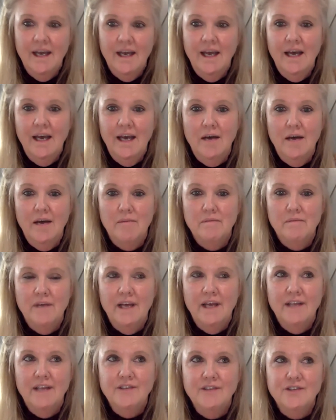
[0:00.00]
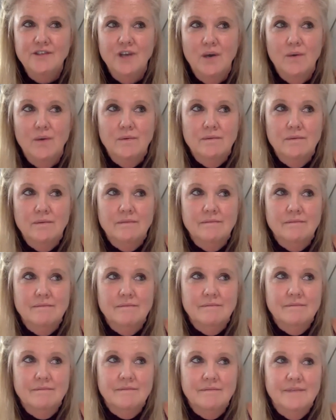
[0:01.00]
And so
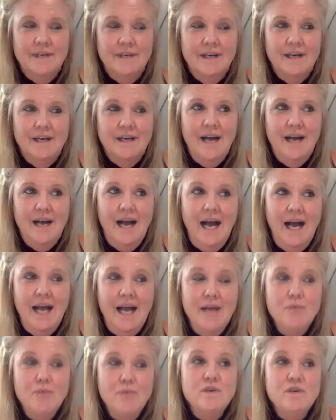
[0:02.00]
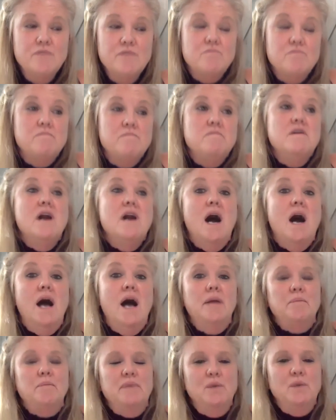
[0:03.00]
I would not
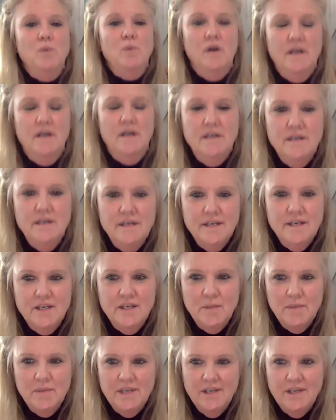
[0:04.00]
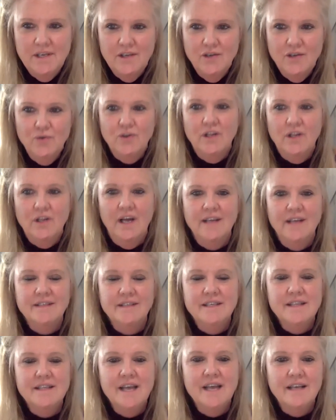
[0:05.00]
be one to be
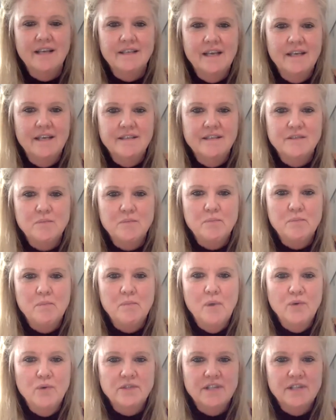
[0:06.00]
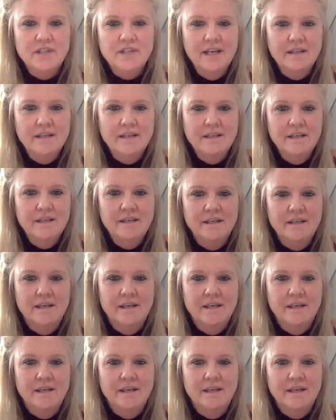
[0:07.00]
utilizing that test, most likely,